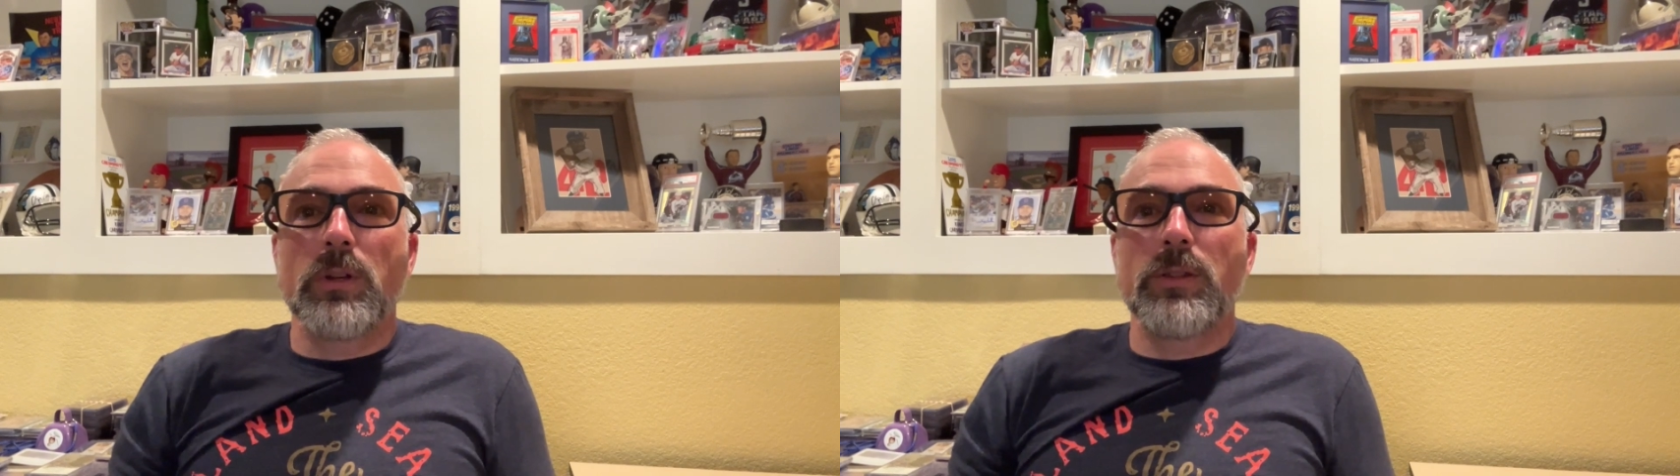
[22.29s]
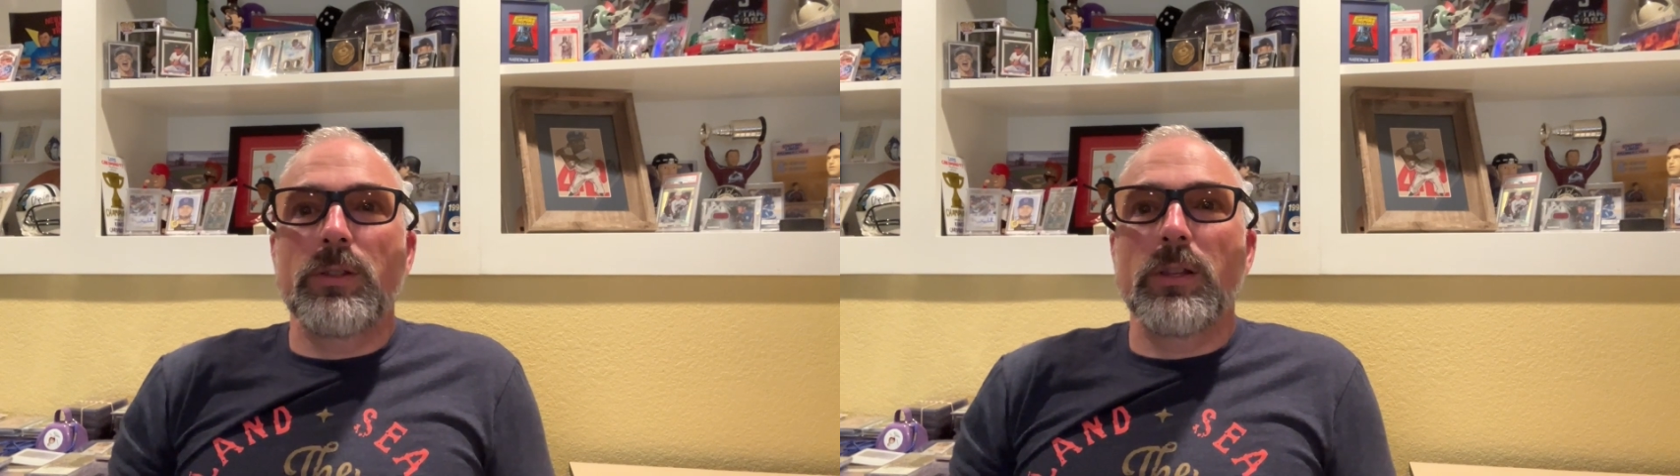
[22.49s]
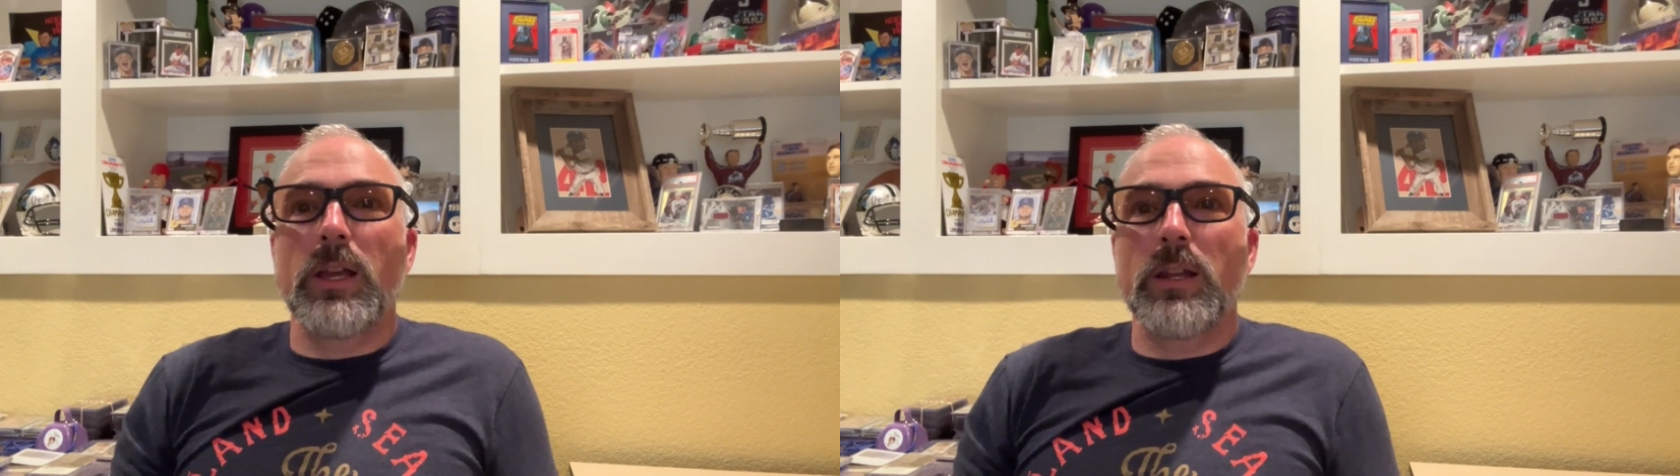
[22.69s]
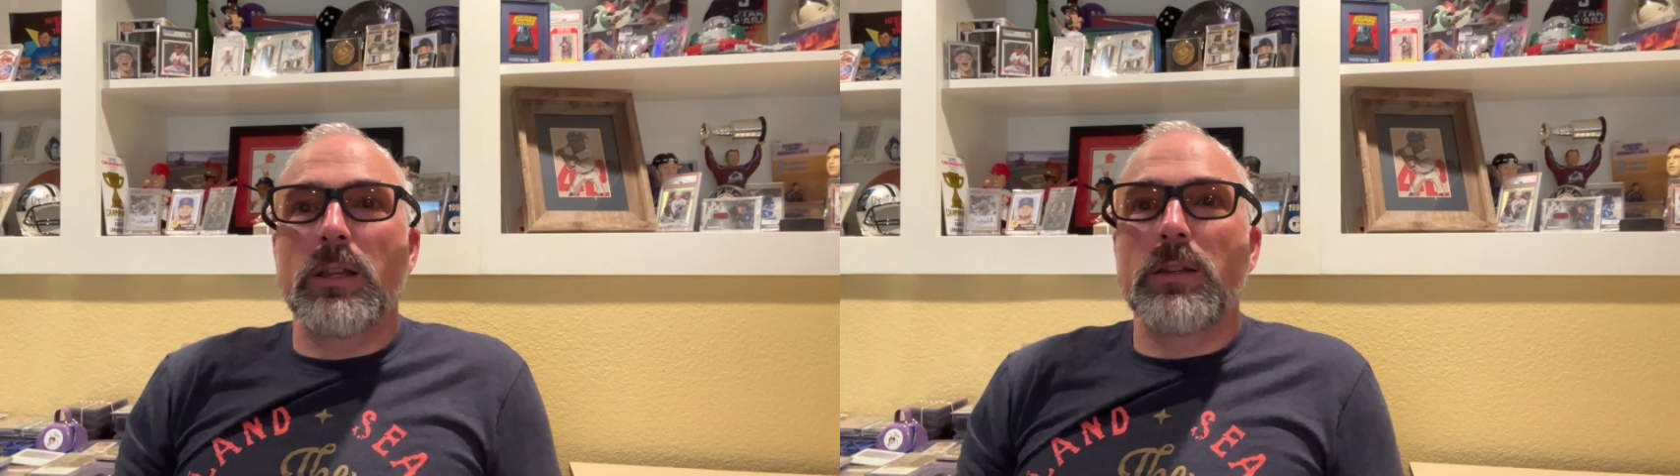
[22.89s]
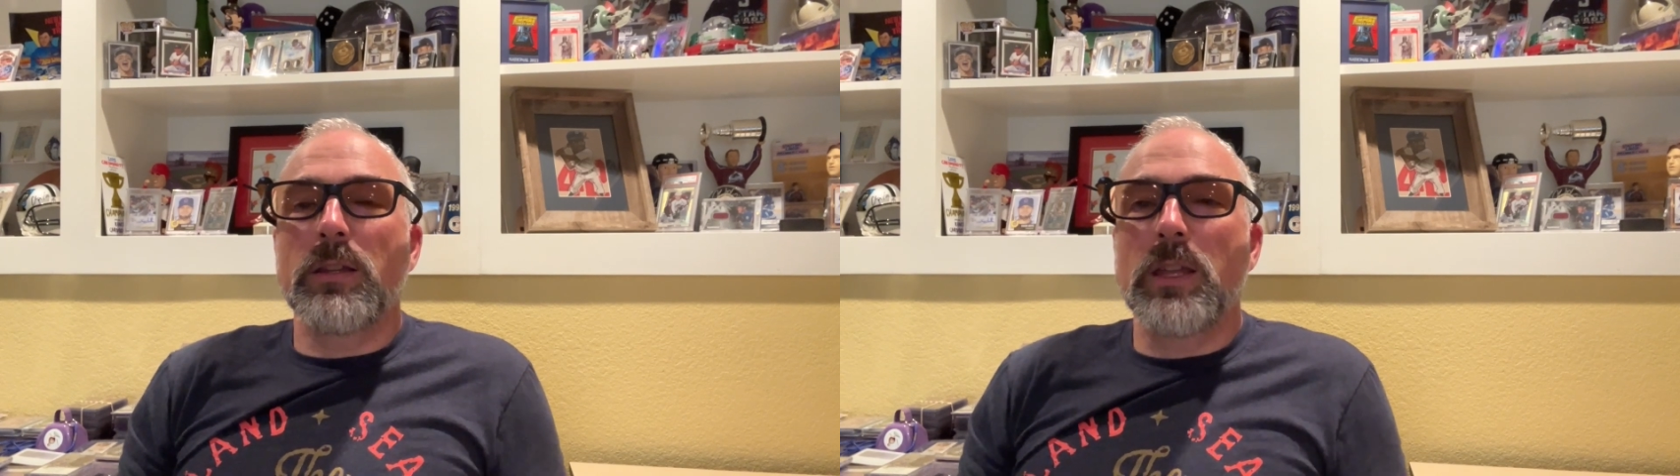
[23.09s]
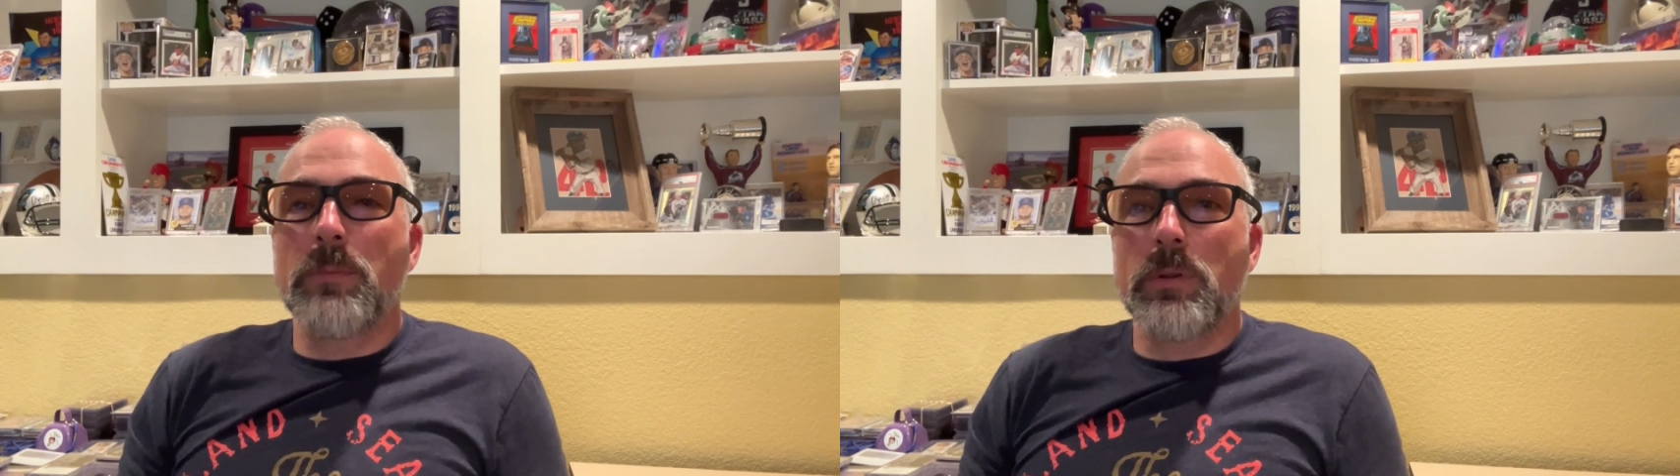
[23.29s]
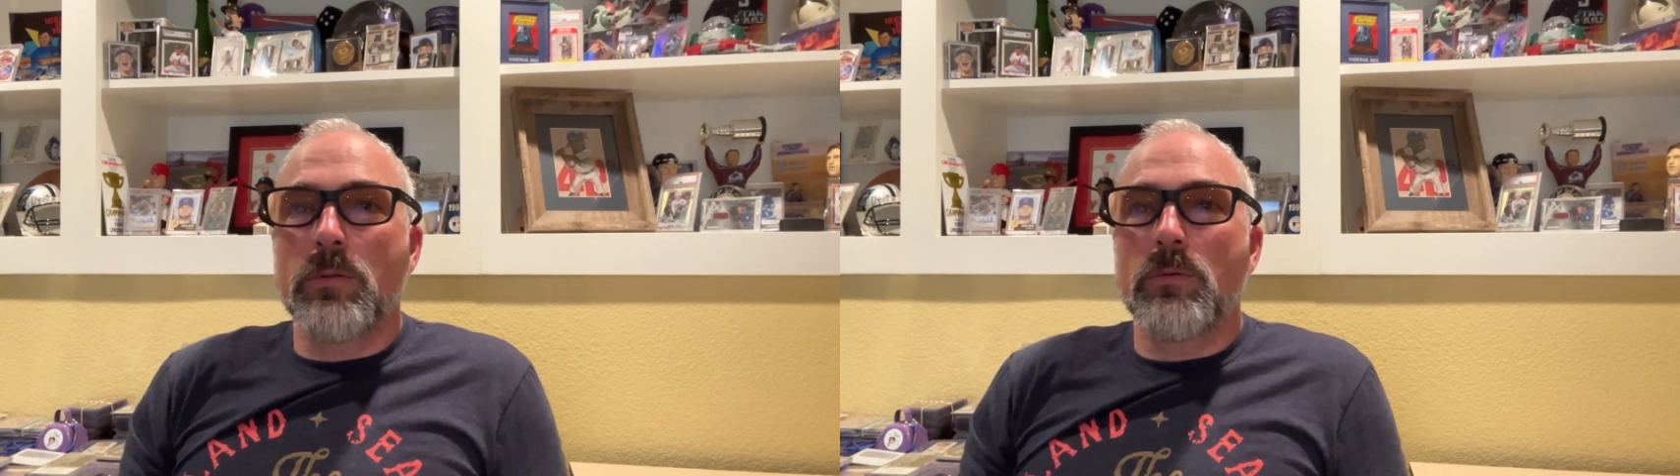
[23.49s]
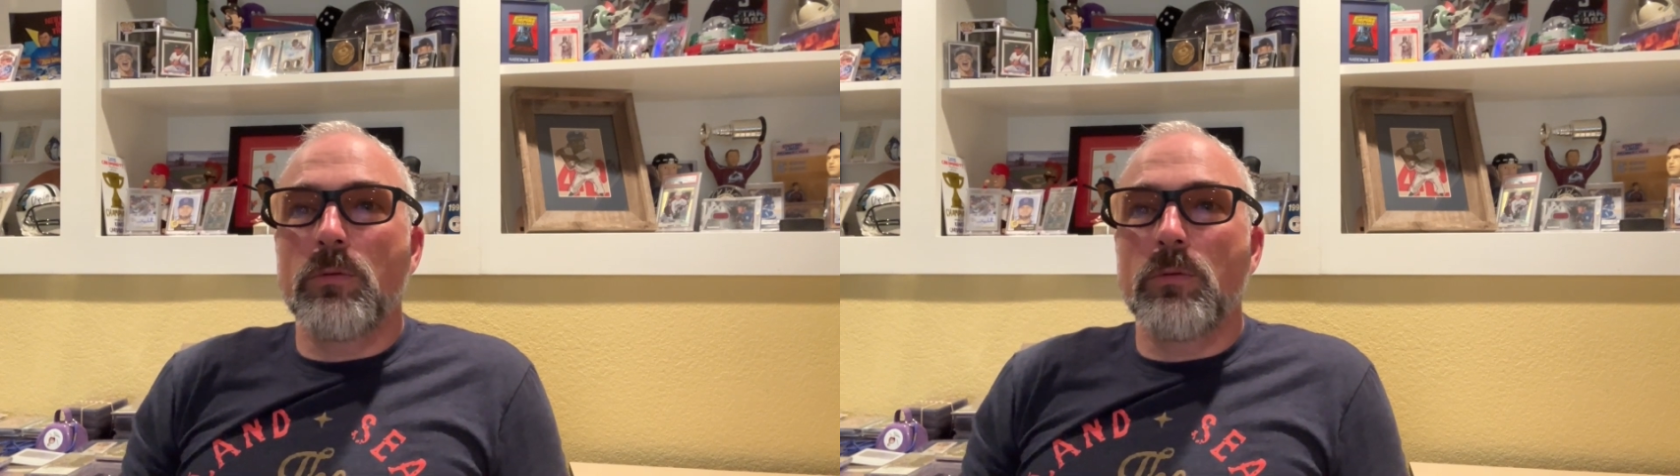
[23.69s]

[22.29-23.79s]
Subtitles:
insulate it to keep it